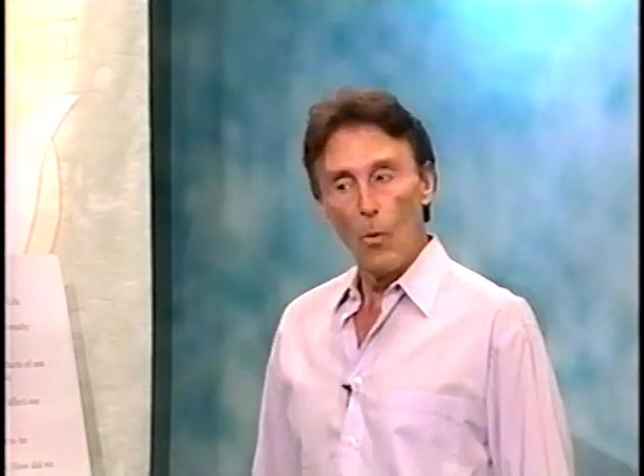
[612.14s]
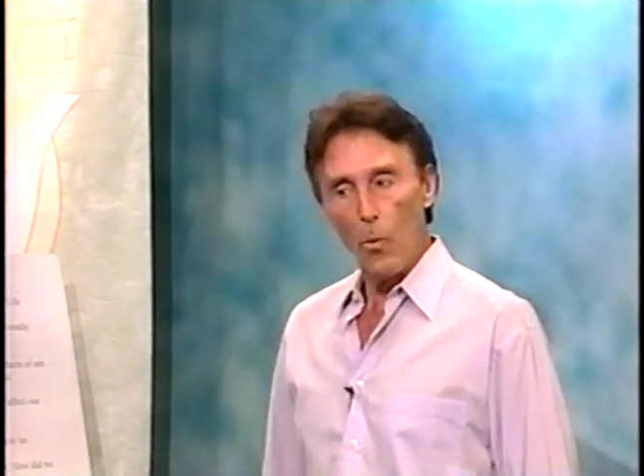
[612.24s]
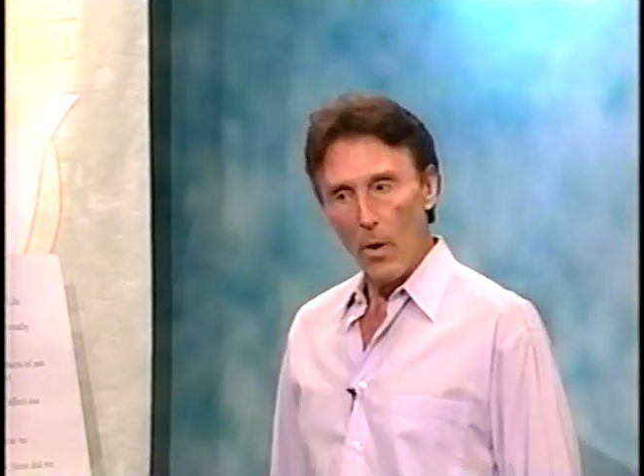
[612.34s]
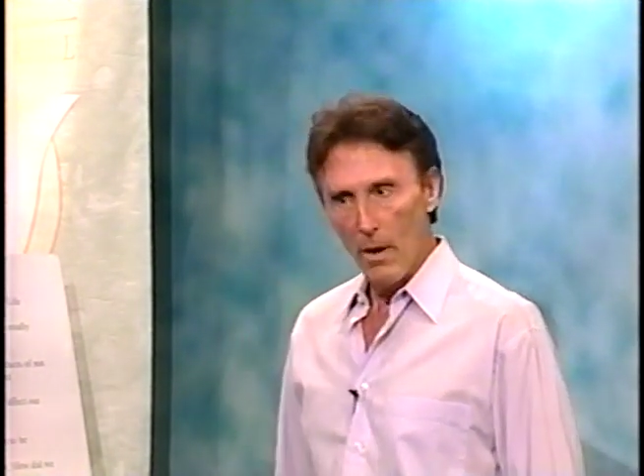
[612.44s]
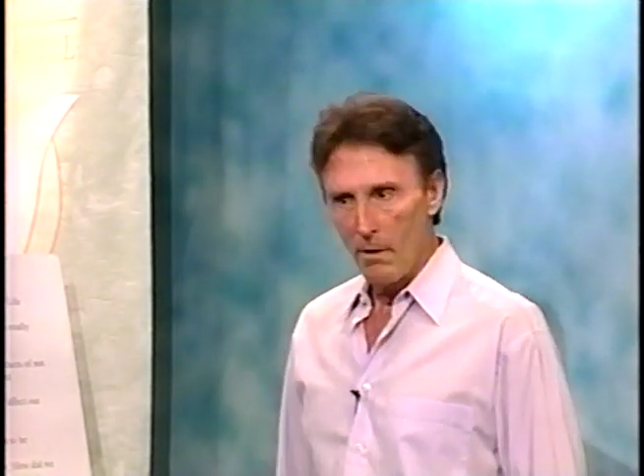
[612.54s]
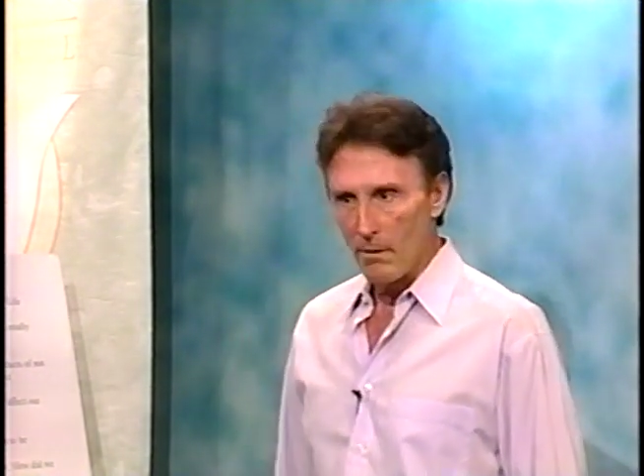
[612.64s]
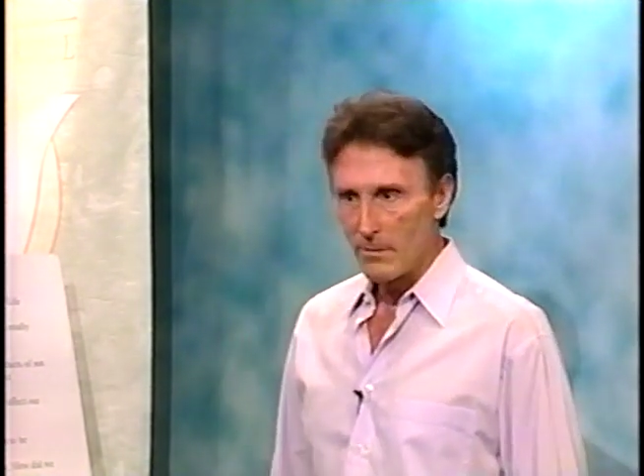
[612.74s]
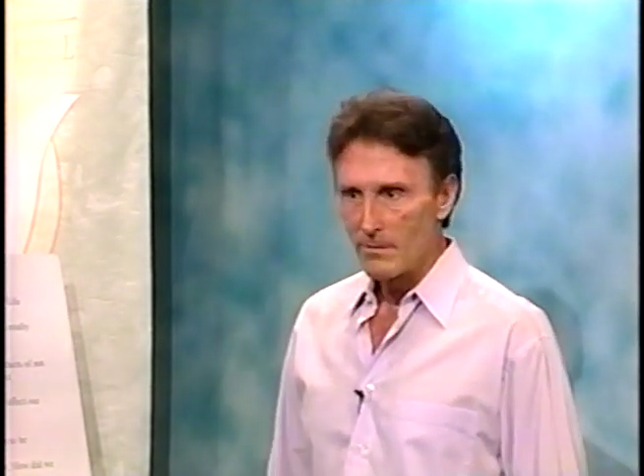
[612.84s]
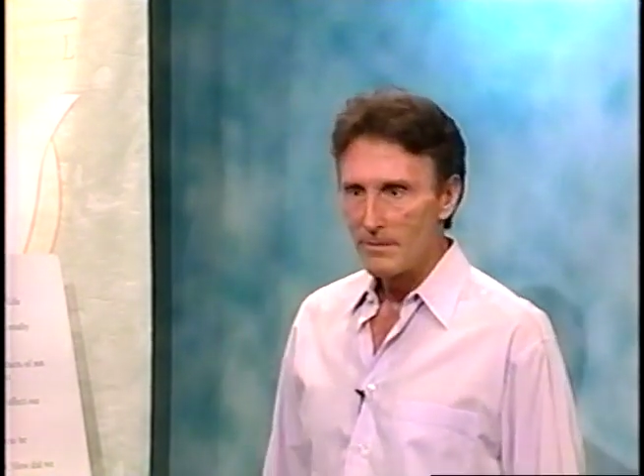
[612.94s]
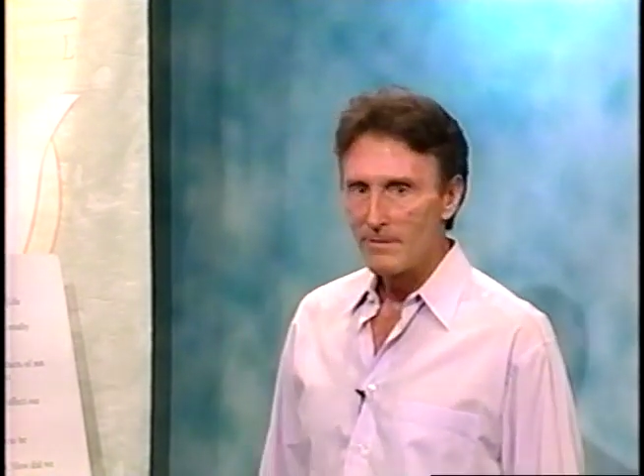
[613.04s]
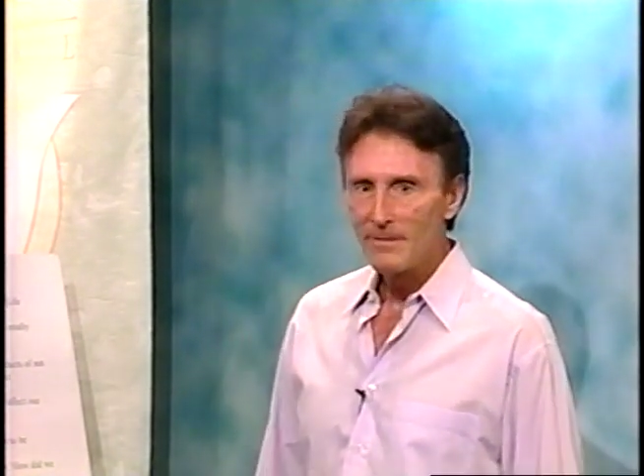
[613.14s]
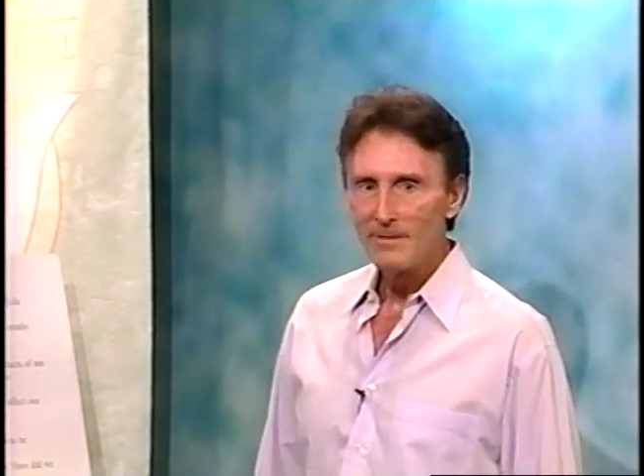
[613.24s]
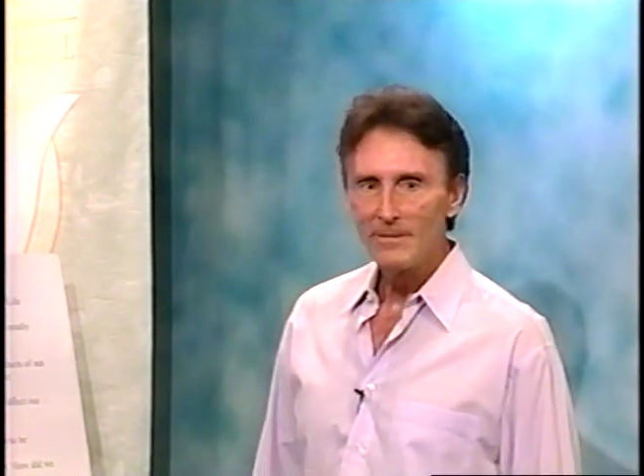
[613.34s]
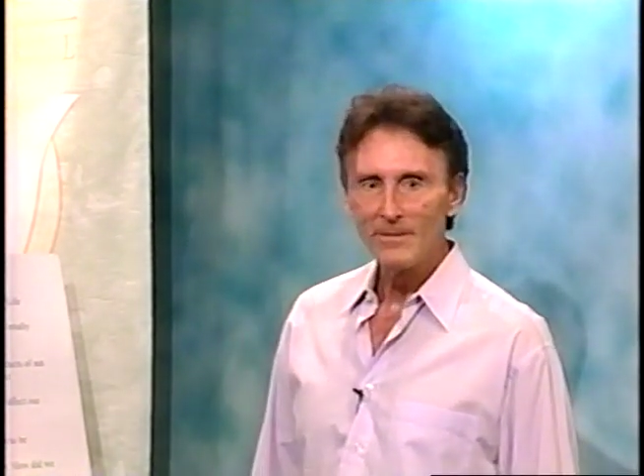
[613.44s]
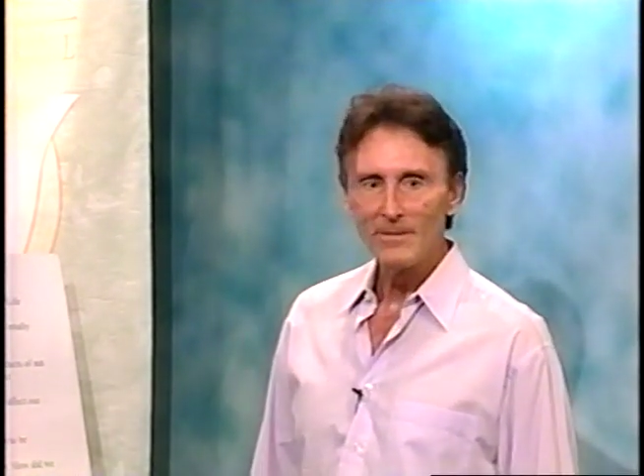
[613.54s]
Well,
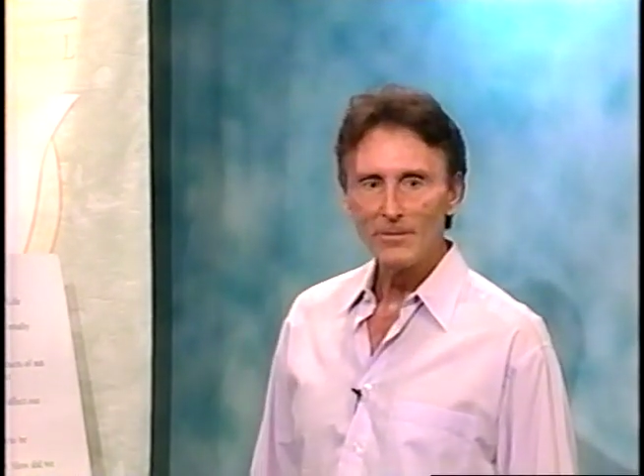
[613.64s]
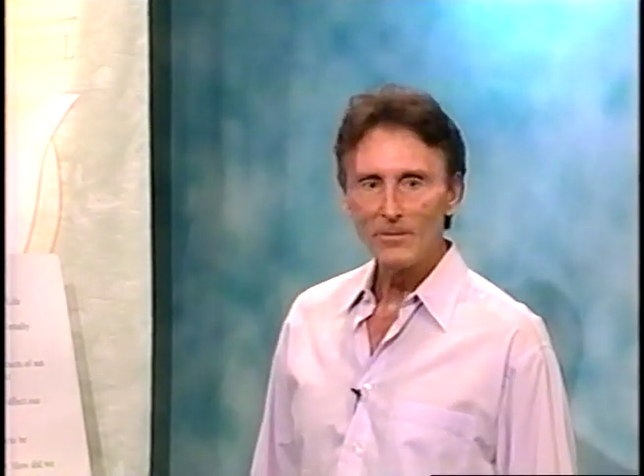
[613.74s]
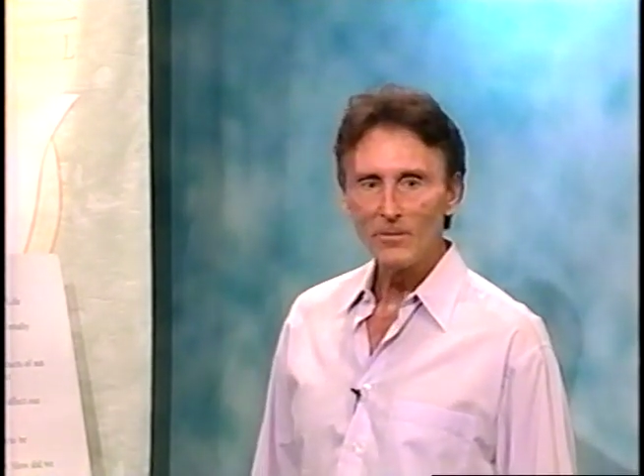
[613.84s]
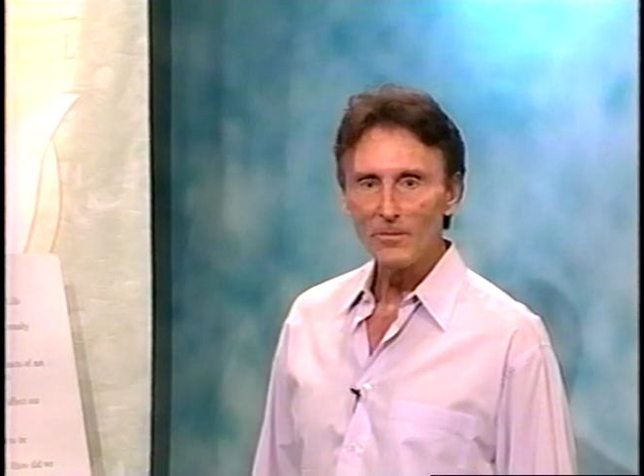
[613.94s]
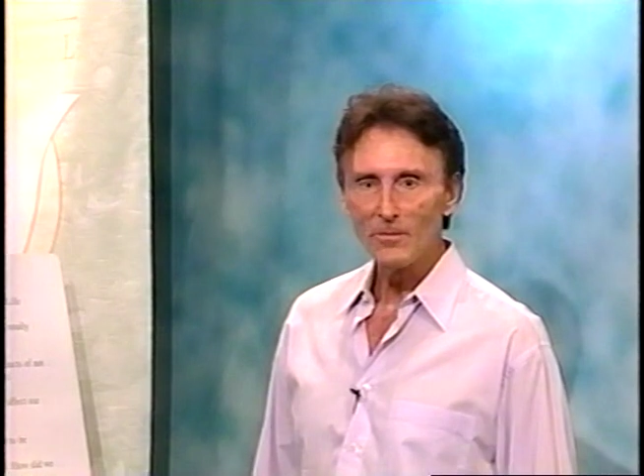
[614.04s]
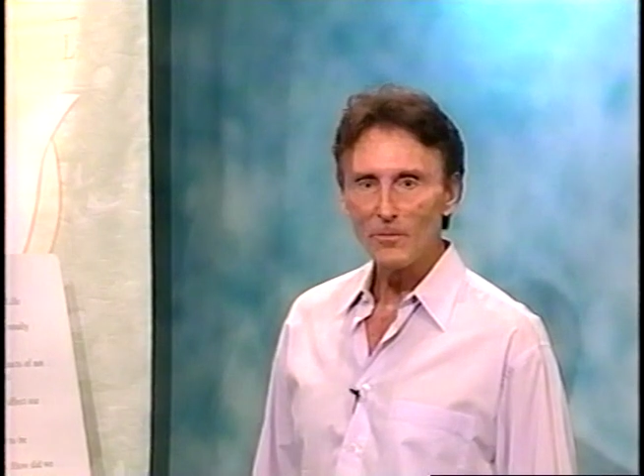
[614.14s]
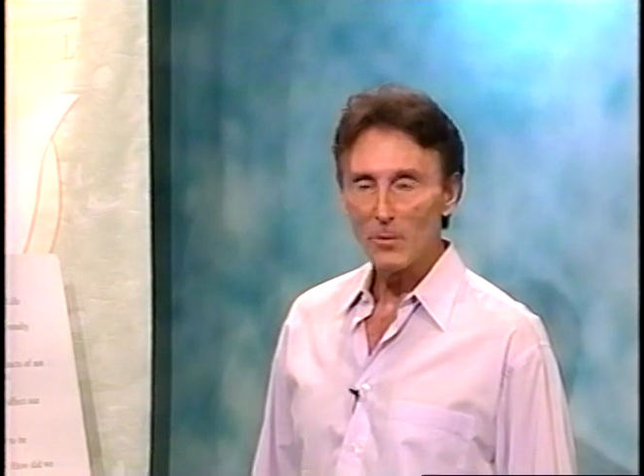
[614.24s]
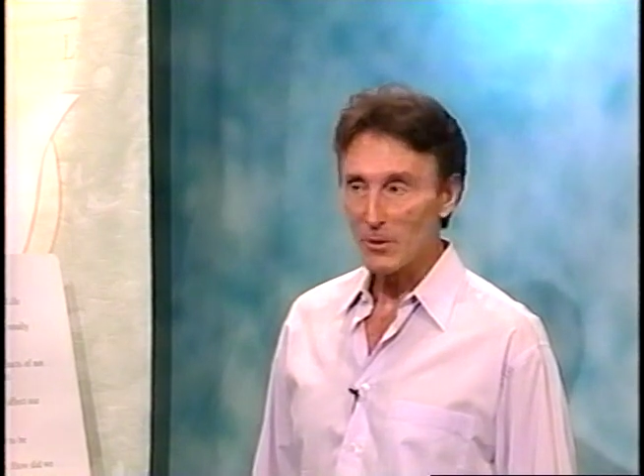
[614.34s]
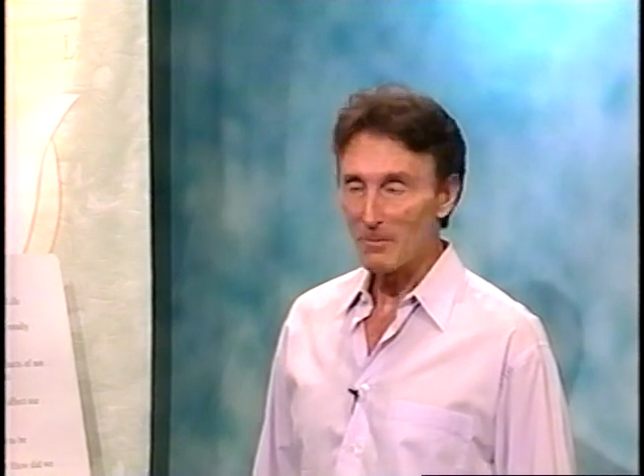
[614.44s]
there's